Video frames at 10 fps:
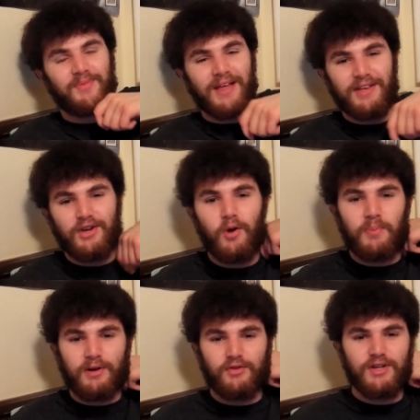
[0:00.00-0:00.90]
Bradley
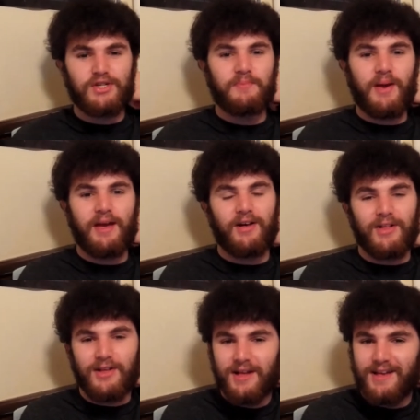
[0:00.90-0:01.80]
Cooper, Christian
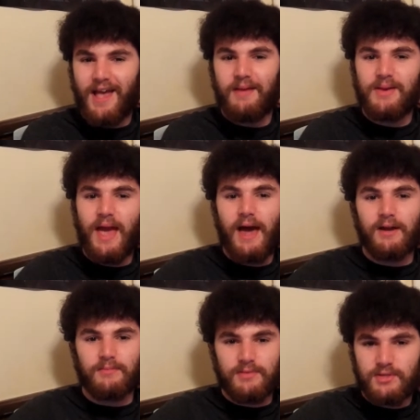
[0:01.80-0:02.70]
Bale, Amy
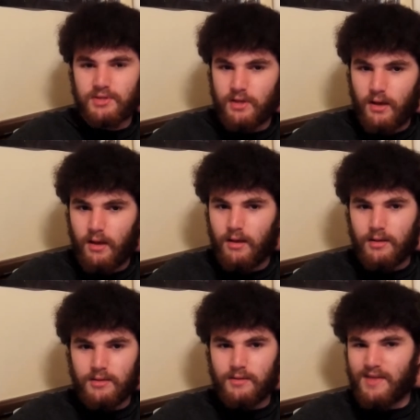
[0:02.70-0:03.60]
Adams,
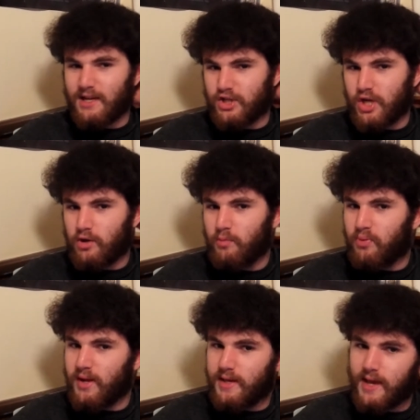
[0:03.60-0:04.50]
that chick who
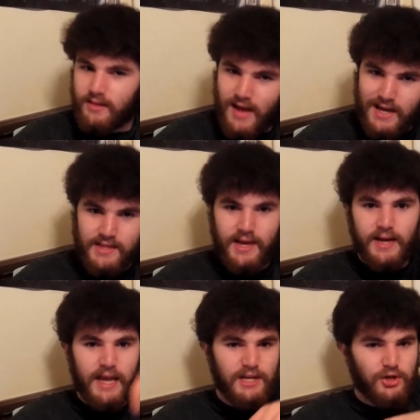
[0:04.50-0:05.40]
played Kate Lockley on
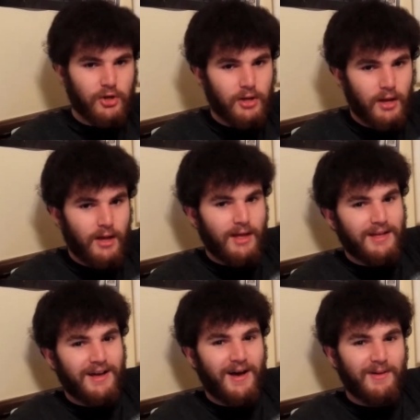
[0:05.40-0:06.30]
Angel.
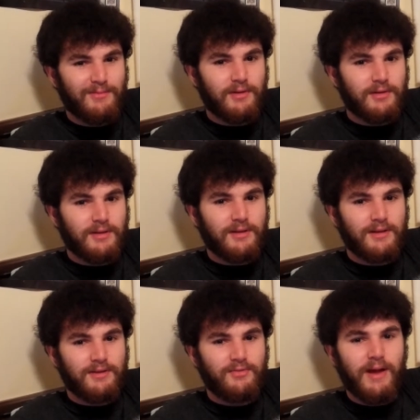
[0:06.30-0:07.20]
Uh,
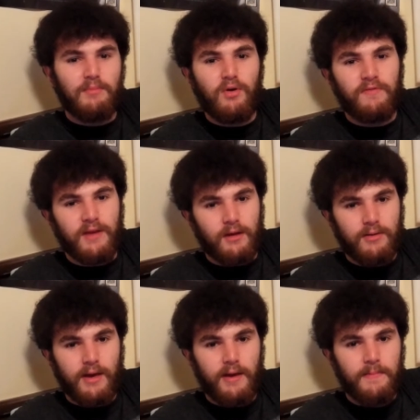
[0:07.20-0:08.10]
a great movie,
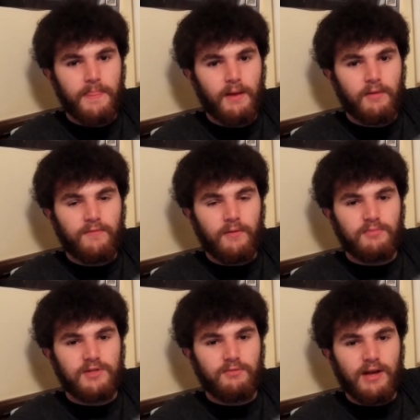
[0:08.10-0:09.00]
okay? From
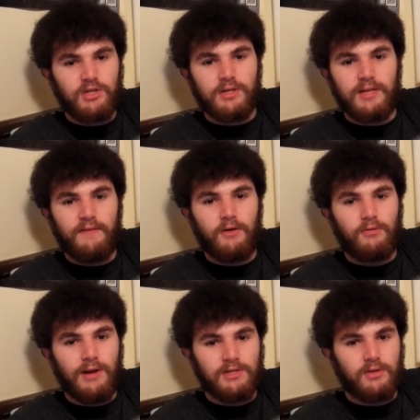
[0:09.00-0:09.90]
director David O.
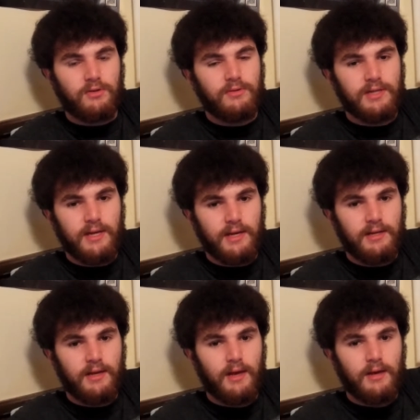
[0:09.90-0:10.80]
Russell, who
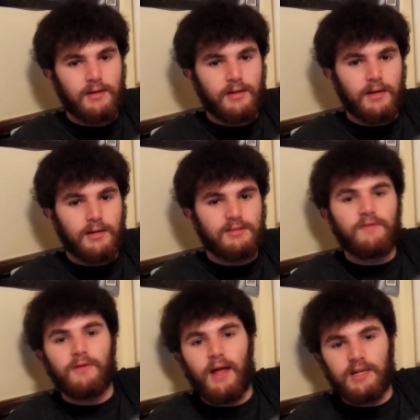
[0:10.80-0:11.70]
did uh,
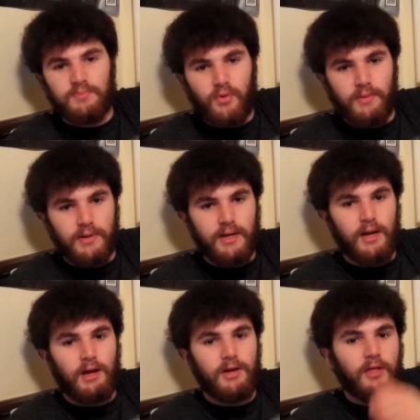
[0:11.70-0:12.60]
Silver Linings Playbook,
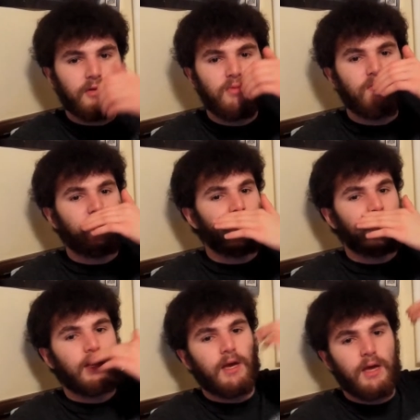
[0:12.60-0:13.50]
another
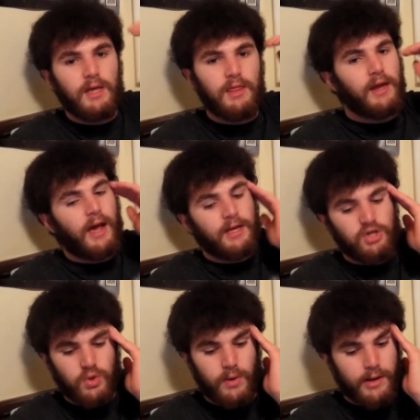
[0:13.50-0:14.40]
movie that I
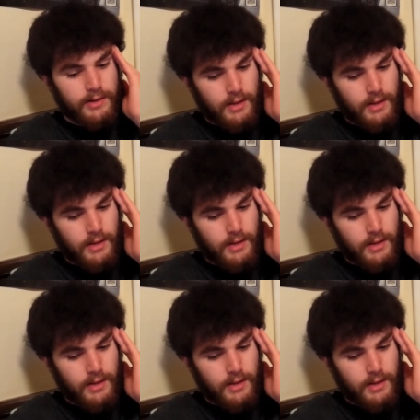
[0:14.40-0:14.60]
enjoyed.